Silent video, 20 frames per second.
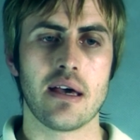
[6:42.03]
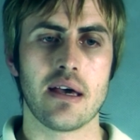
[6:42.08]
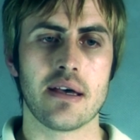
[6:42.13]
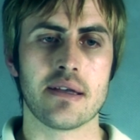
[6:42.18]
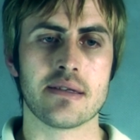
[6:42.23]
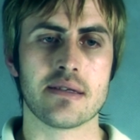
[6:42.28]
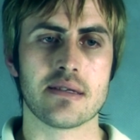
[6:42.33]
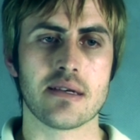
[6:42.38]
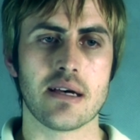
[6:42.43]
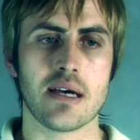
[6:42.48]

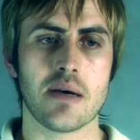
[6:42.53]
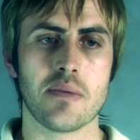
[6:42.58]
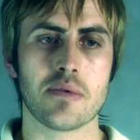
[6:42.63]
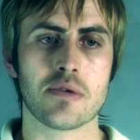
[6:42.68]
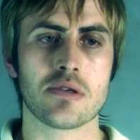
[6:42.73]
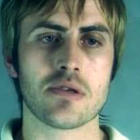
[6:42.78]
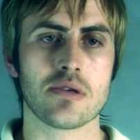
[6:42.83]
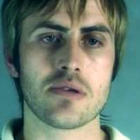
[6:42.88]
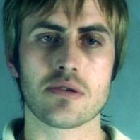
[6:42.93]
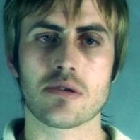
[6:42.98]
It's a
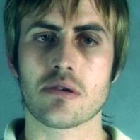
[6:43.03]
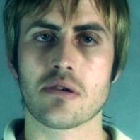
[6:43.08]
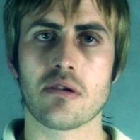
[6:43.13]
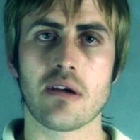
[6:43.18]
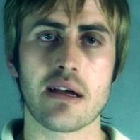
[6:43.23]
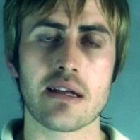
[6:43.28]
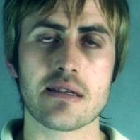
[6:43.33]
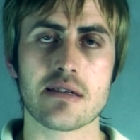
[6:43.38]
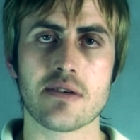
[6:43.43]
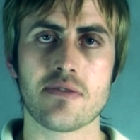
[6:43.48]
tool to
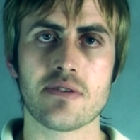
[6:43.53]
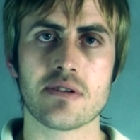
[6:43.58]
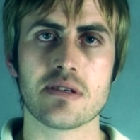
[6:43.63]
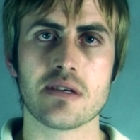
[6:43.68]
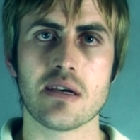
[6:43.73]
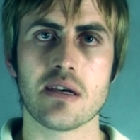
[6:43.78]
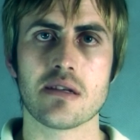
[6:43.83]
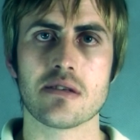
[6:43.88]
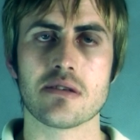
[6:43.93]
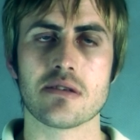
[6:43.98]

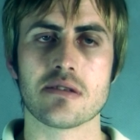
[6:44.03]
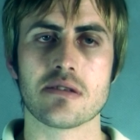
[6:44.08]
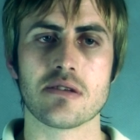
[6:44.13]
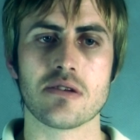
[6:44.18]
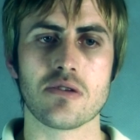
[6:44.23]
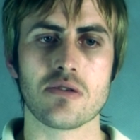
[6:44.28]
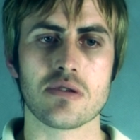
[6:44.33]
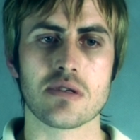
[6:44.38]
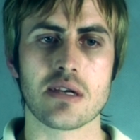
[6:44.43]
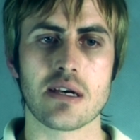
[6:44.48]
creativity,
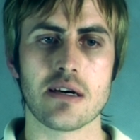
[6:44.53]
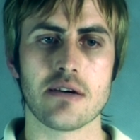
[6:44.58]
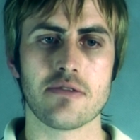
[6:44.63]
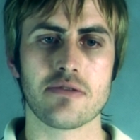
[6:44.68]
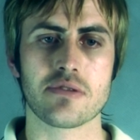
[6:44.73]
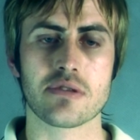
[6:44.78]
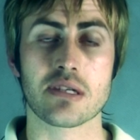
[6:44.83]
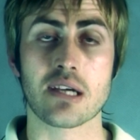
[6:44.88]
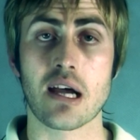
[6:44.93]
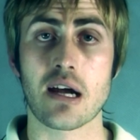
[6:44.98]
to
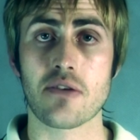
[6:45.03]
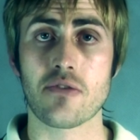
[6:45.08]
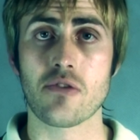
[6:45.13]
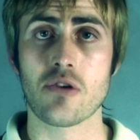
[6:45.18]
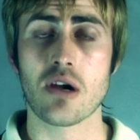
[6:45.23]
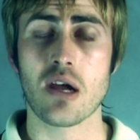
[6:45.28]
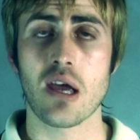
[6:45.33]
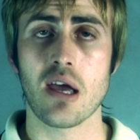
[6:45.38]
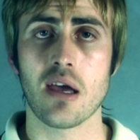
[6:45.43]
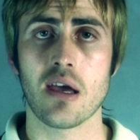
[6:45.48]

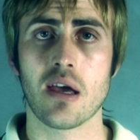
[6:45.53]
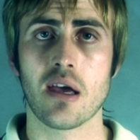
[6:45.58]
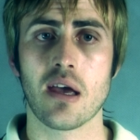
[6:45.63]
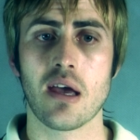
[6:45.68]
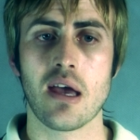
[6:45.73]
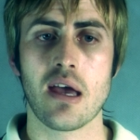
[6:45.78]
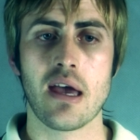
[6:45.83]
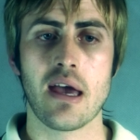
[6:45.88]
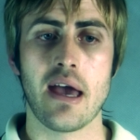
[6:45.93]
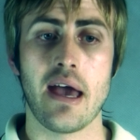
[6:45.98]
self-discovery,
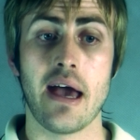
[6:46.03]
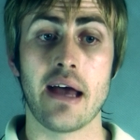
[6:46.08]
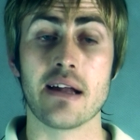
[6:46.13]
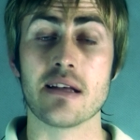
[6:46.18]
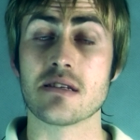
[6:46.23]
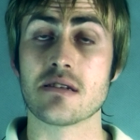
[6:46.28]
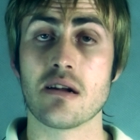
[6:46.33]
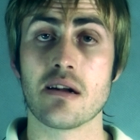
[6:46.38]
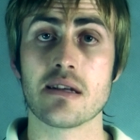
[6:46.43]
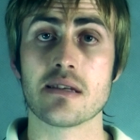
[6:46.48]
and
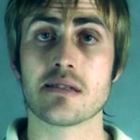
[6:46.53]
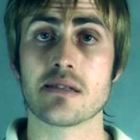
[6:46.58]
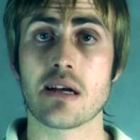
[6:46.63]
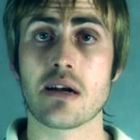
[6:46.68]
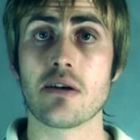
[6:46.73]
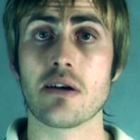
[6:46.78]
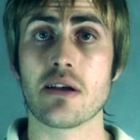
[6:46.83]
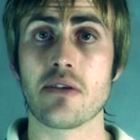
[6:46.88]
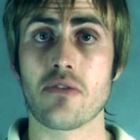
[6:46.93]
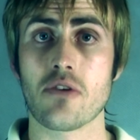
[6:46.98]
it's not
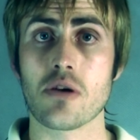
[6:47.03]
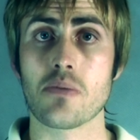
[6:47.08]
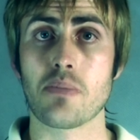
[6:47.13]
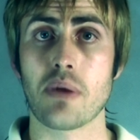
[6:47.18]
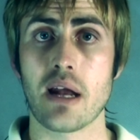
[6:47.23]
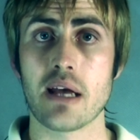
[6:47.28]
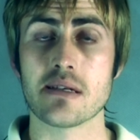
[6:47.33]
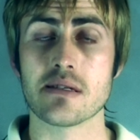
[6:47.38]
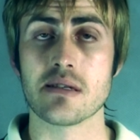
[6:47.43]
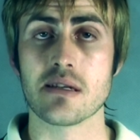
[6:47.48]
necessarily a very
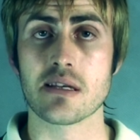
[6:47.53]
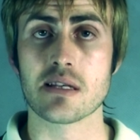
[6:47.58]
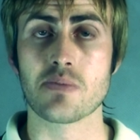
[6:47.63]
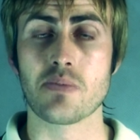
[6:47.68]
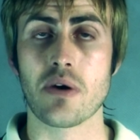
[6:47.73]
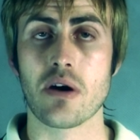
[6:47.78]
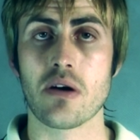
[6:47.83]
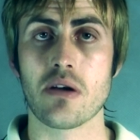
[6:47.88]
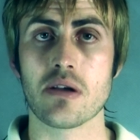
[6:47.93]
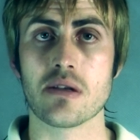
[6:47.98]
pleasant
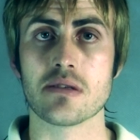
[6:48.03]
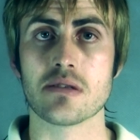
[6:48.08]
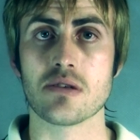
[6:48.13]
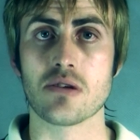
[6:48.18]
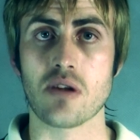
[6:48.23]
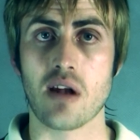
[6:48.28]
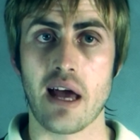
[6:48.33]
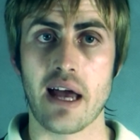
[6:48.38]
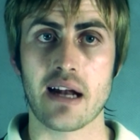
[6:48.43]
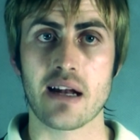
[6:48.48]
experience.
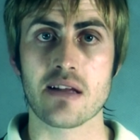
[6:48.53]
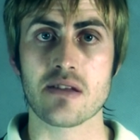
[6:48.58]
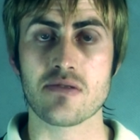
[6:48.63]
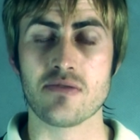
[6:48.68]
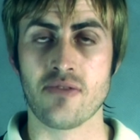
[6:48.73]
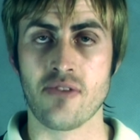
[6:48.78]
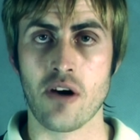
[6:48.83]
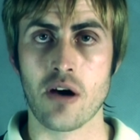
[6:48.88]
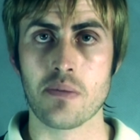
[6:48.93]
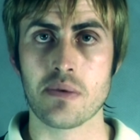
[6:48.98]
You're likely to
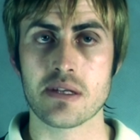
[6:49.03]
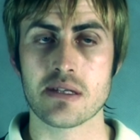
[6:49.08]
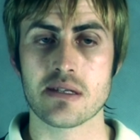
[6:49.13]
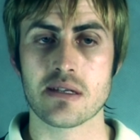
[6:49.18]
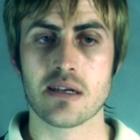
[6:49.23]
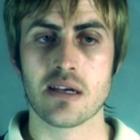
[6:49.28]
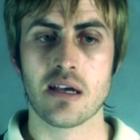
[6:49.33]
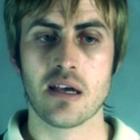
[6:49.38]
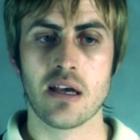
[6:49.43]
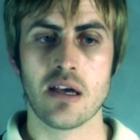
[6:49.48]

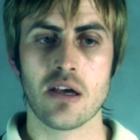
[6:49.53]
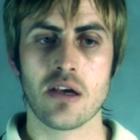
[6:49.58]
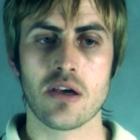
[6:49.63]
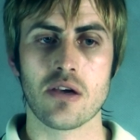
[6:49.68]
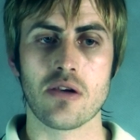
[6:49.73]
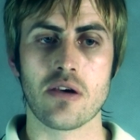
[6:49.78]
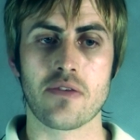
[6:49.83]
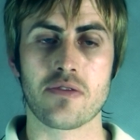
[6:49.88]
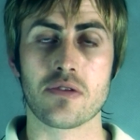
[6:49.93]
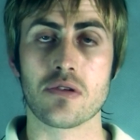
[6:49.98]
vomit.
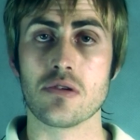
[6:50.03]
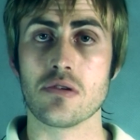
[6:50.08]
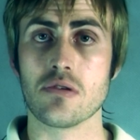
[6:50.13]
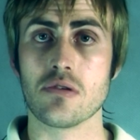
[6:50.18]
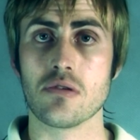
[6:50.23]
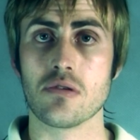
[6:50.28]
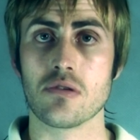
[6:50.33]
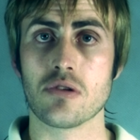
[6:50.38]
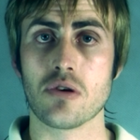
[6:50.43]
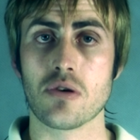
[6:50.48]
You have
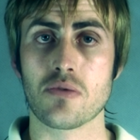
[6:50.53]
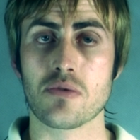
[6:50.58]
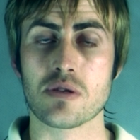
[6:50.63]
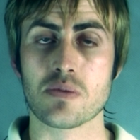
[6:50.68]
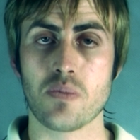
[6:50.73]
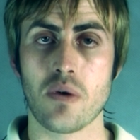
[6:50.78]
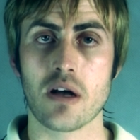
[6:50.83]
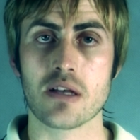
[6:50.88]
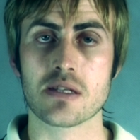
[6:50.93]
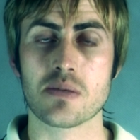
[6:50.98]
to do it
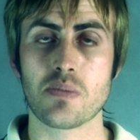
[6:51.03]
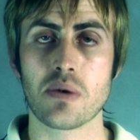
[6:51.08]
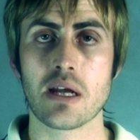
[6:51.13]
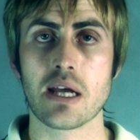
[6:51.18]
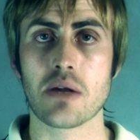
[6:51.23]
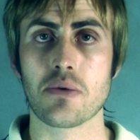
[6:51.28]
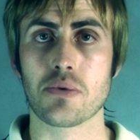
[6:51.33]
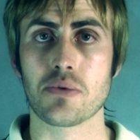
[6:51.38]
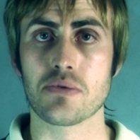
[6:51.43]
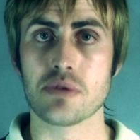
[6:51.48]

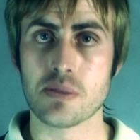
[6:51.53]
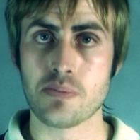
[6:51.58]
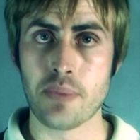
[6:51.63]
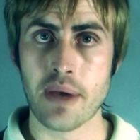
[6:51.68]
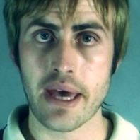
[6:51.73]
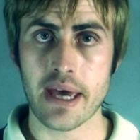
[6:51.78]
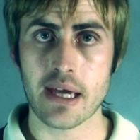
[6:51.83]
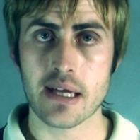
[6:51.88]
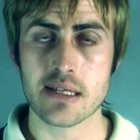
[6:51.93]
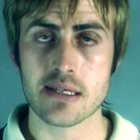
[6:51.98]
responsibly and with
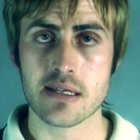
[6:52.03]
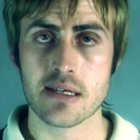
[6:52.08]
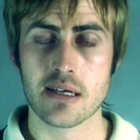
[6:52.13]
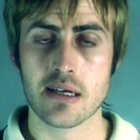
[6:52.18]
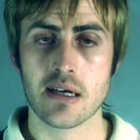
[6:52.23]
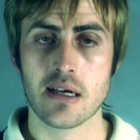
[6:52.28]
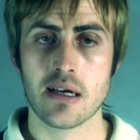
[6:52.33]
respect,